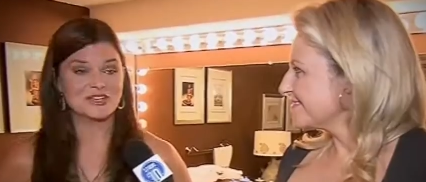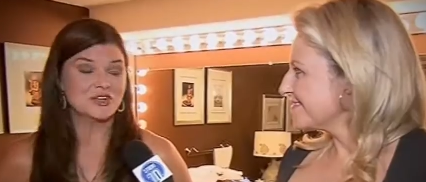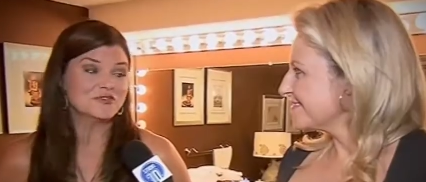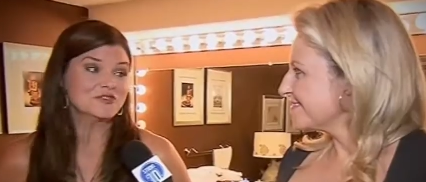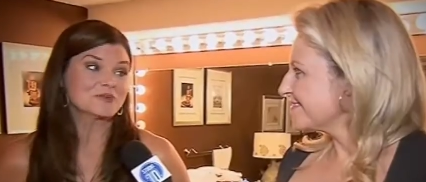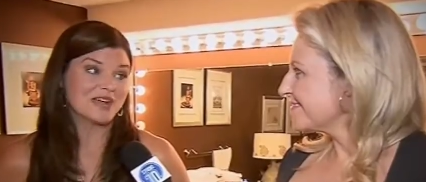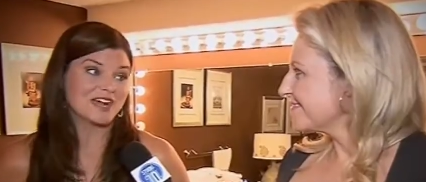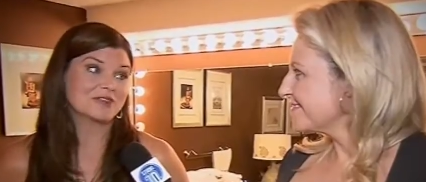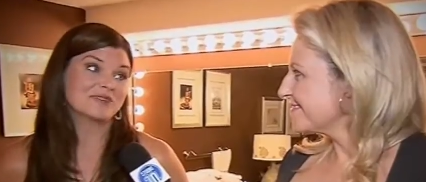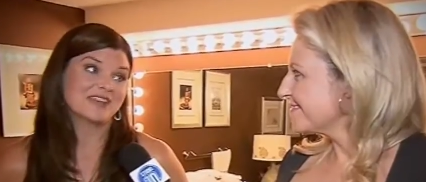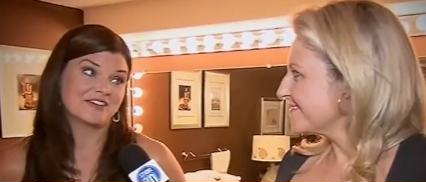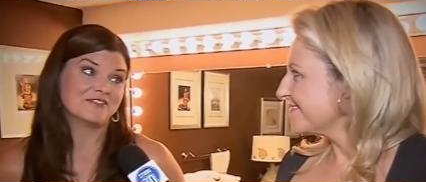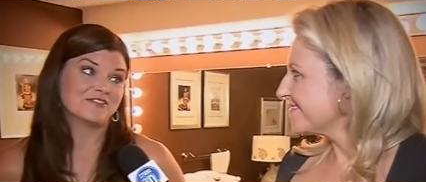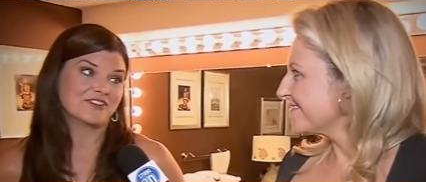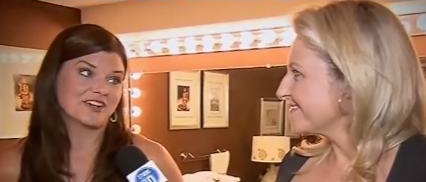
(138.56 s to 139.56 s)
Speaker 1: We goof around and
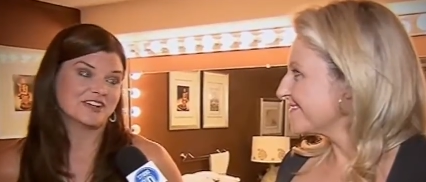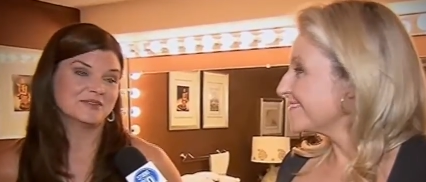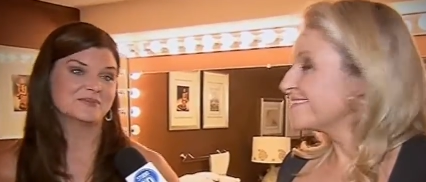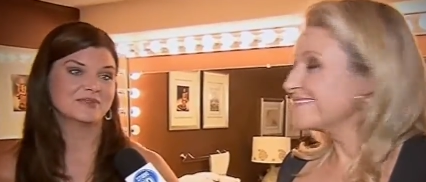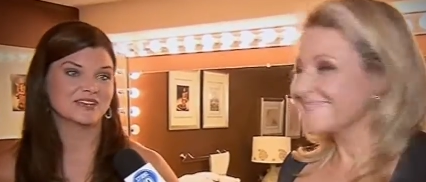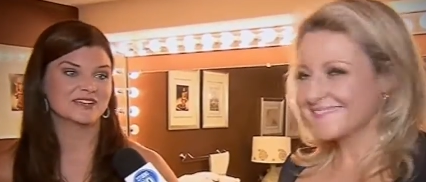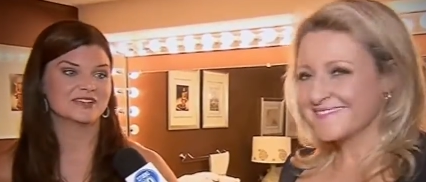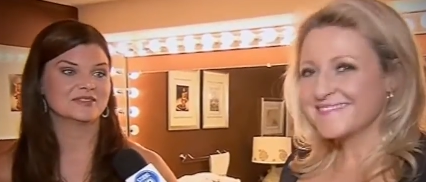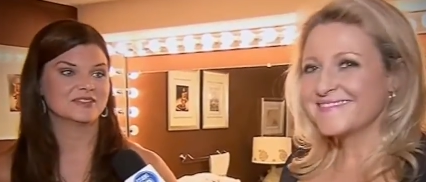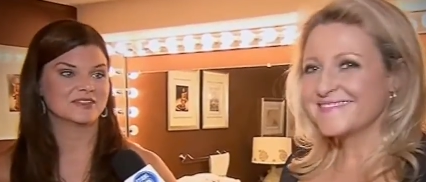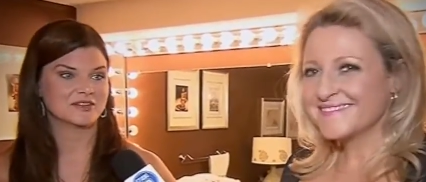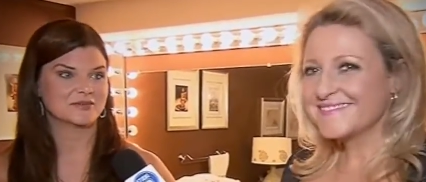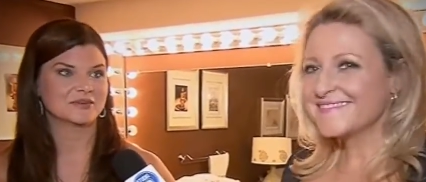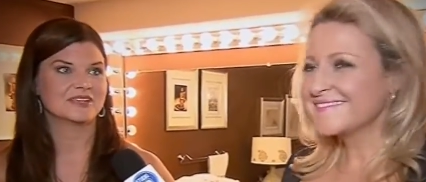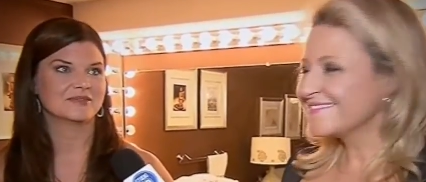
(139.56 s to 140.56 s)
we have fun, but,
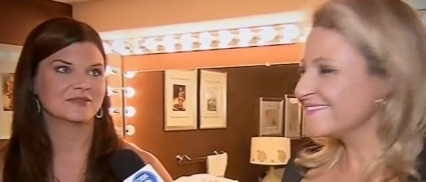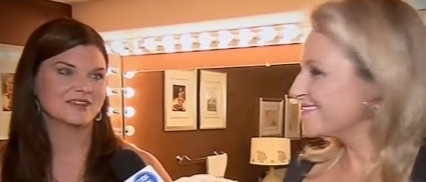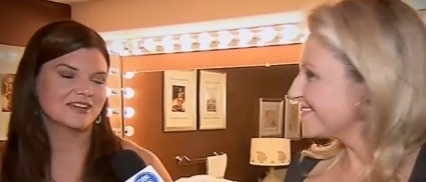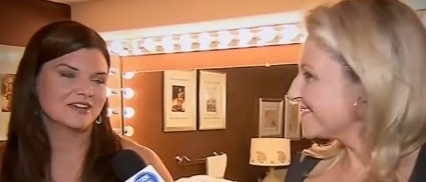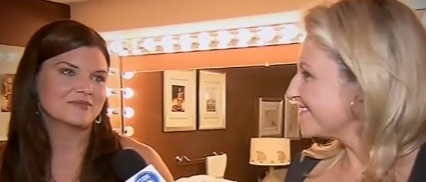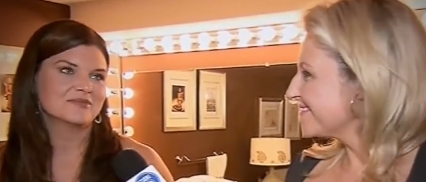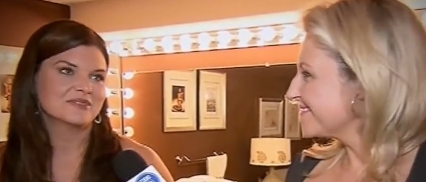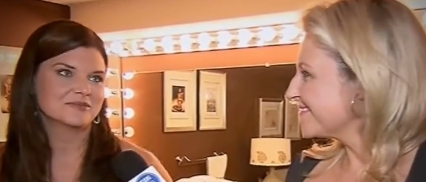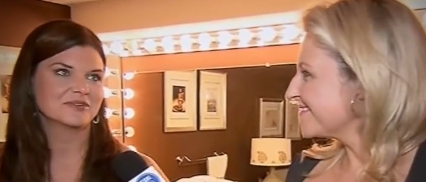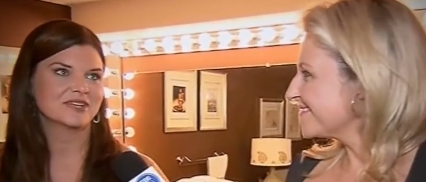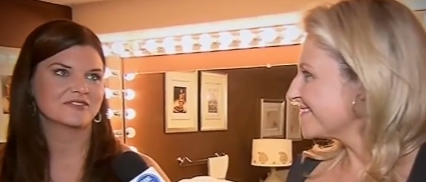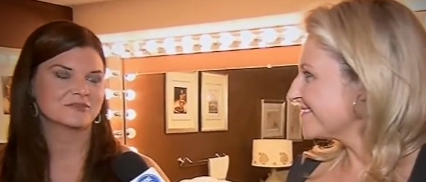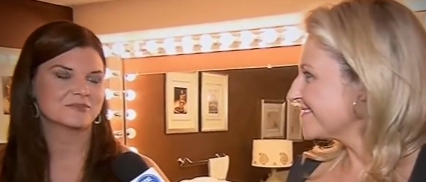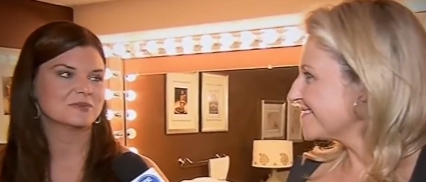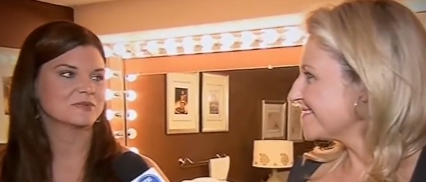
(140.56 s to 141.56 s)
you know, we, we come and
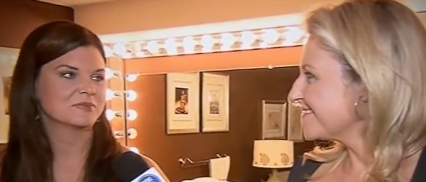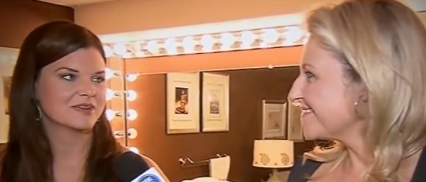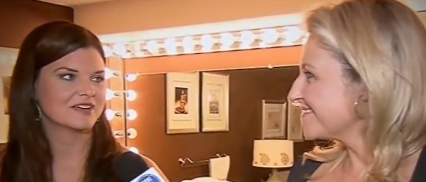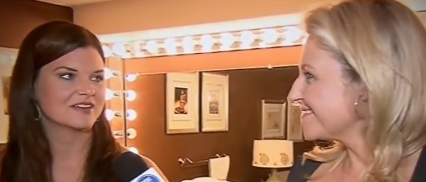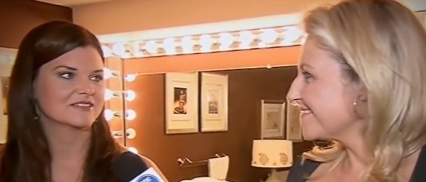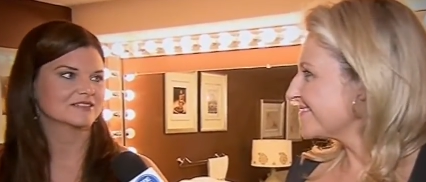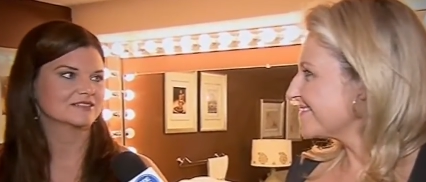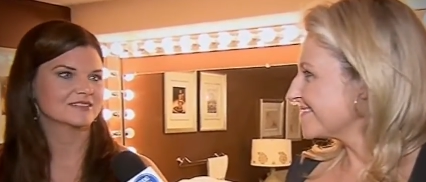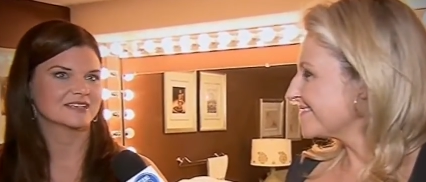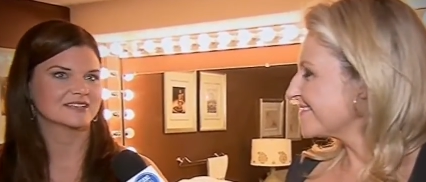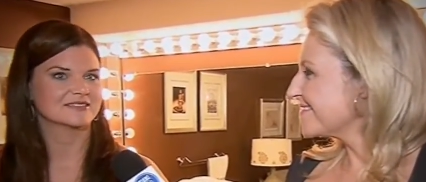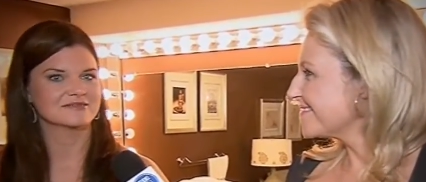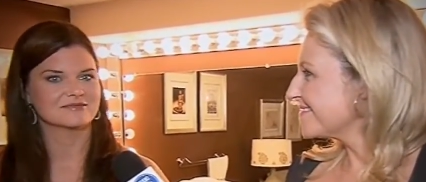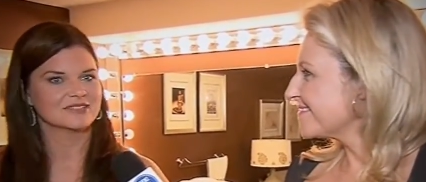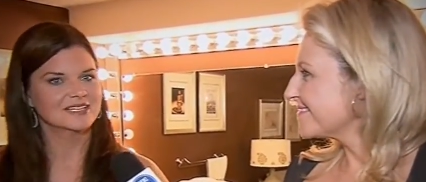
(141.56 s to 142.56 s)
we have to be prepared and,
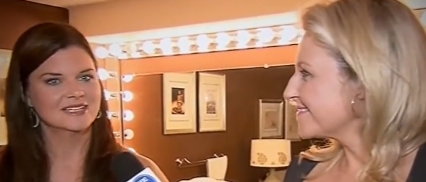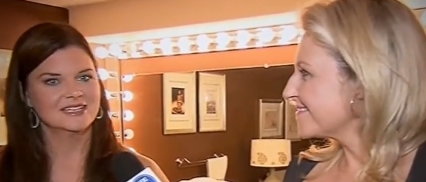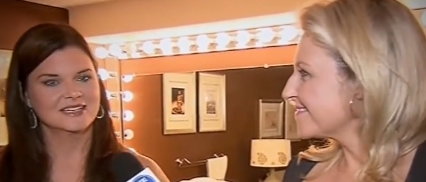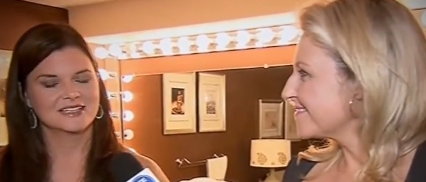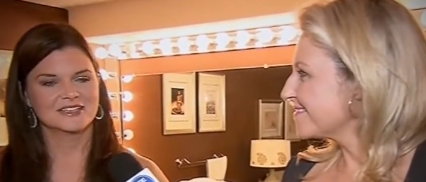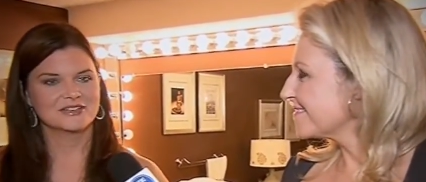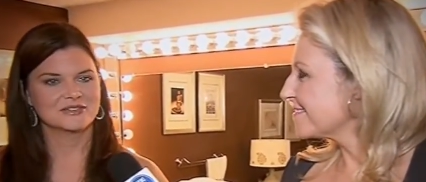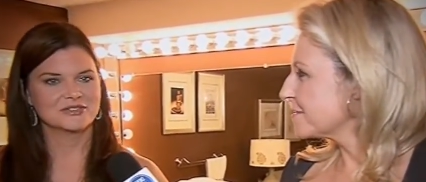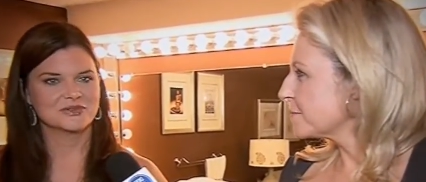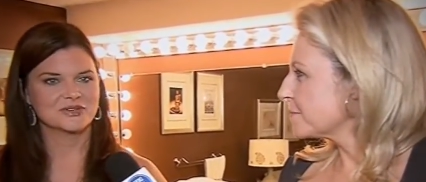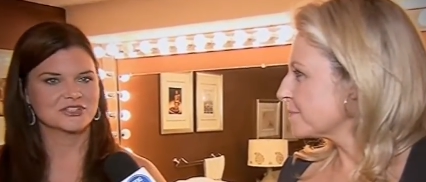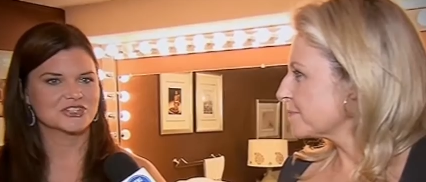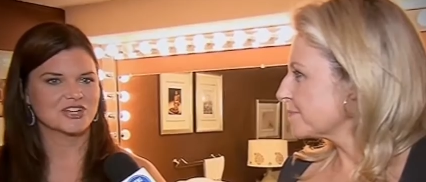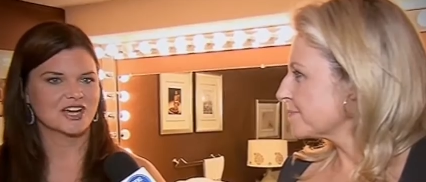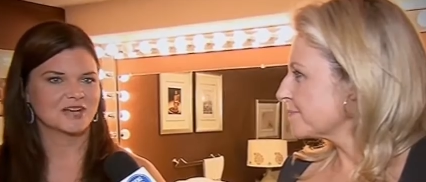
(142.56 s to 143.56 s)
and you know, do
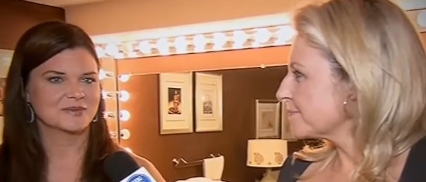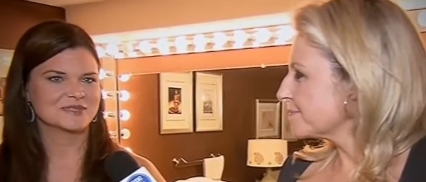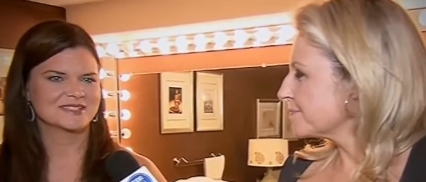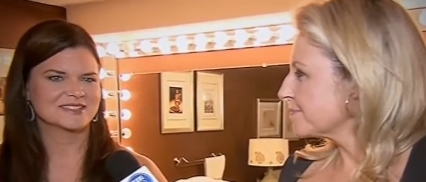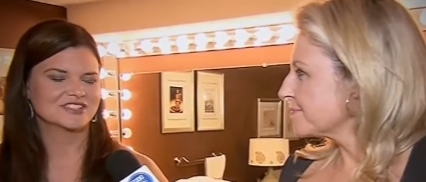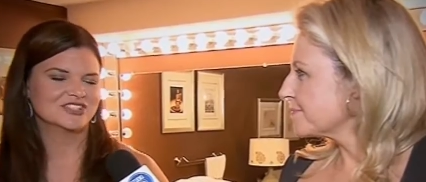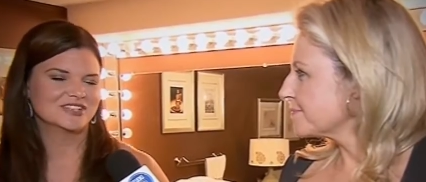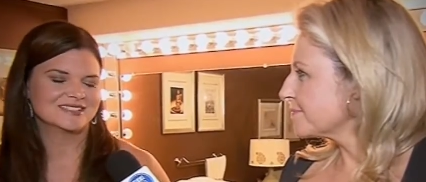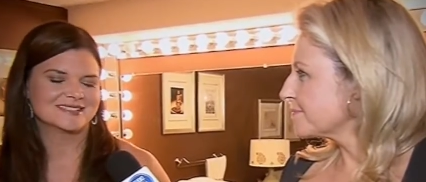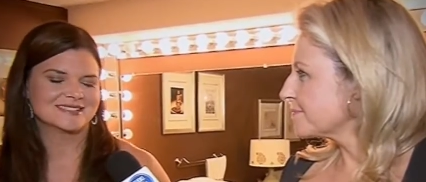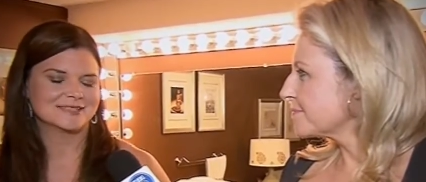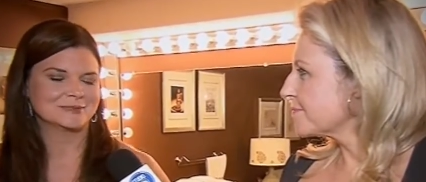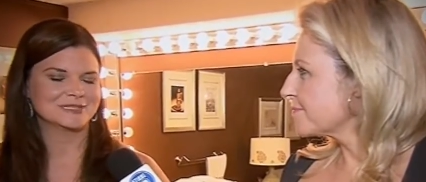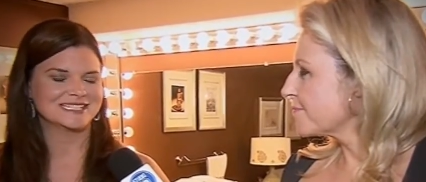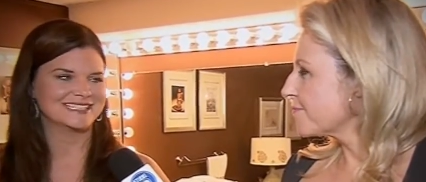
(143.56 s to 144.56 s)
our jobs. And she
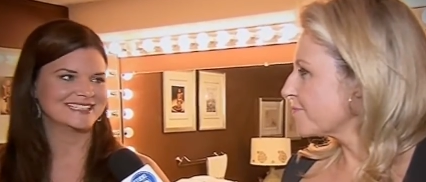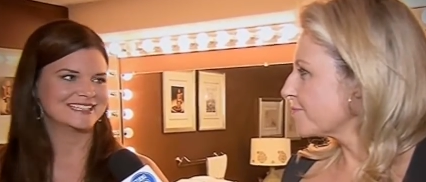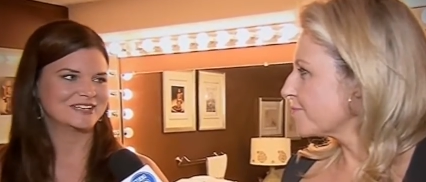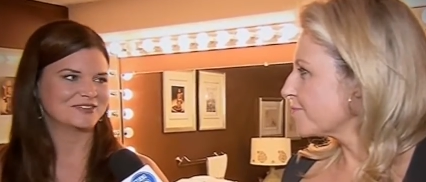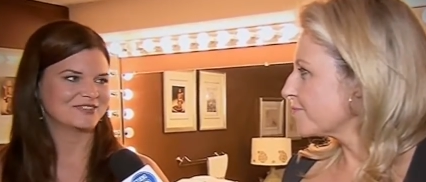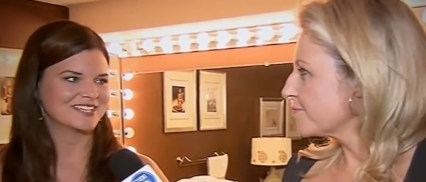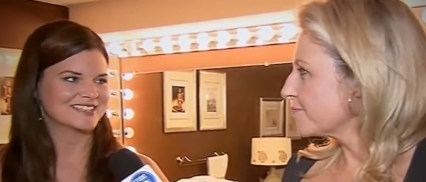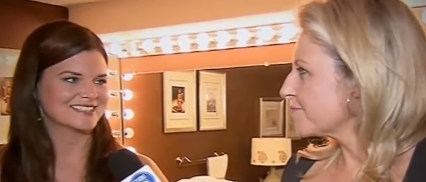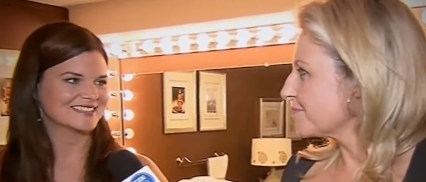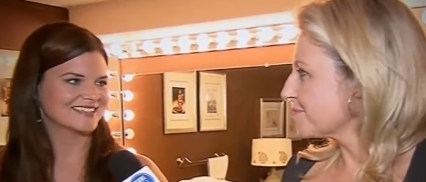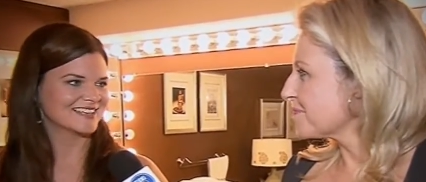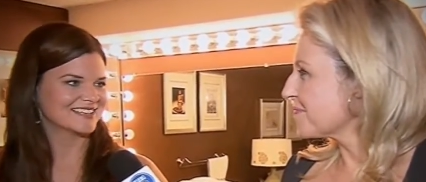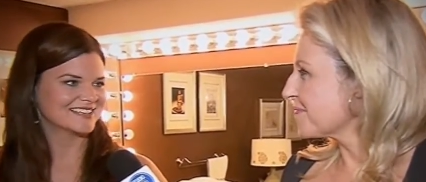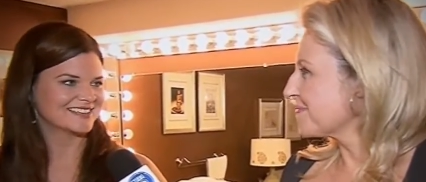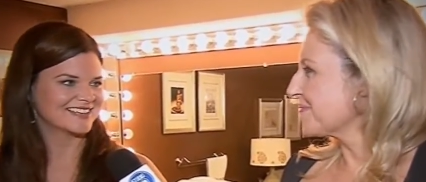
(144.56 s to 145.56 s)
doesn't seem to need any advice in
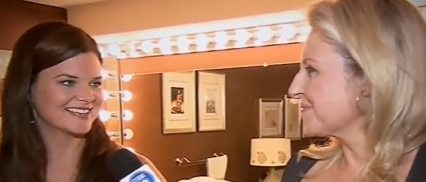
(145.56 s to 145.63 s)
that